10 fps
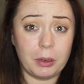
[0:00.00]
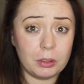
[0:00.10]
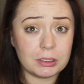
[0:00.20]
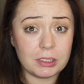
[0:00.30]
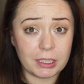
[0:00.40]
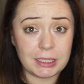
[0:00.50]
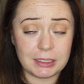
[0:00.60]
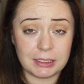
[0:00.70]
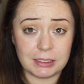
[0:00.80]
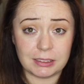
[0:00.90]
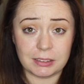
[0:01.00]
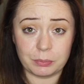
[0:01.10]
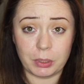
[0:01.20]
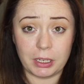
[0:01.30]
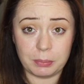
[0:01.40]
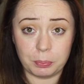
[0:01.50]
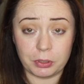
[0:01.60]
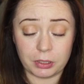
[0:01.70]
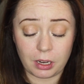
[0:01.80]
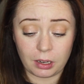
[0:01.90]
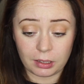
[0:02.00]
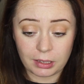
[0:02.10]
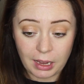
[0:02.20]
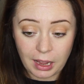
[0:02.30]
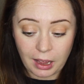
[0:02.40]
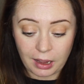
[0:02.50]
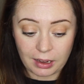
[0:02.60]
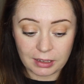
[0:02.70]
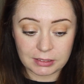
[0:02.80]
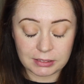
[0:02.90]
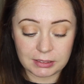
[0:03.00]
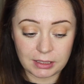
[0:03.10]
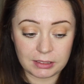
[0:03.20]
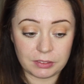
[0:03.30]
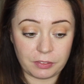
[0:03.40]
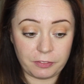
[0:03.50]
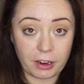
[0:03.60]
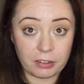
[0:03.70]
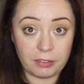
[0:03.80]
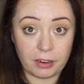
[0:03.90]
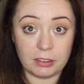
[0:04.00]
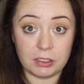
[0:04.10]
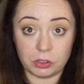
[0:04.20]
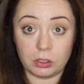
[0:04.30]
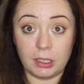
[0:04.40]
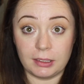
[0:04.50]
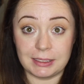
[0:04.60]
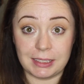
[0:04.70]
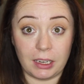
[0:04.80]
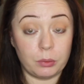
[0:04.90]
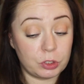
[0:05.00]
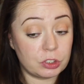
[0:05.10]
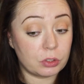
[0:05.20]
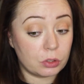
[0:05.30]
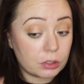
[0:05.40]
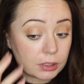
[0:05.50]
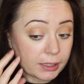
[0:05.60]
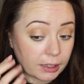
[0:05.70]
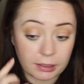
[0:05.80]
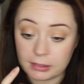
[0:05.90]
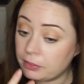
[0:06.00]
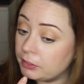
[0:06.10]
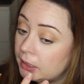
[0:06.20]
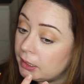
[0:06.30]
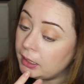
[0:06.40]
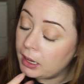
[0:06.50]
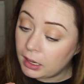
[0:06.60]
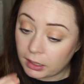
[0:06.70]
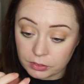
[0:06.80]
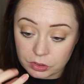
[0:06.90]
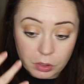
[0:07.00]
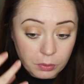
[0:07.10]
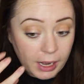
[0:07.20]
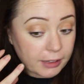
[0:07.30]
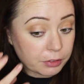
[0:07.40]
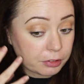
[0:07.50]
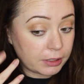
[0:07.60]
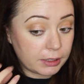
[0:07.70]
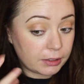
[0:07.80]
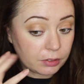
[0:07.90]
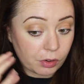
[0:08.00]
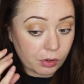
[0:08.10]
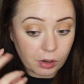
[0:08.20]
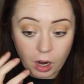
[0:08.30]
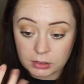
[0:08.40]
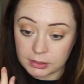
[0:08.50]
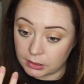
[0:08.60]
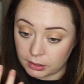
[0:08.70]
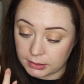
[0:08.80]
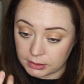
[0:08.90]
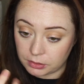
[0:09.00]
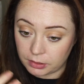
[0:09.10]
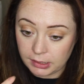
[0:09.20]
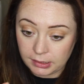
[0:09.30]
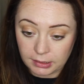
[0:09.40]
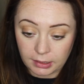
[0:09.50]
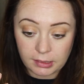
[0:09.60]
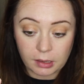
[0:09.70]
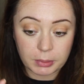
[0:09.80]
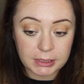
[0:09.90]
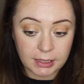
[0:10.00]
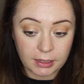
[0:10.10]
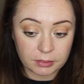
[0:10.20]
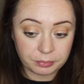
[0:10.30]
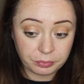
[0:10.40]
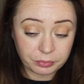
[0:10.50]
It looked nice when I put it on, and it's very, very subtle on the skin, which is good. Like, I can definitely, like, there's no gathering or oxidizing or anything like that on my skin.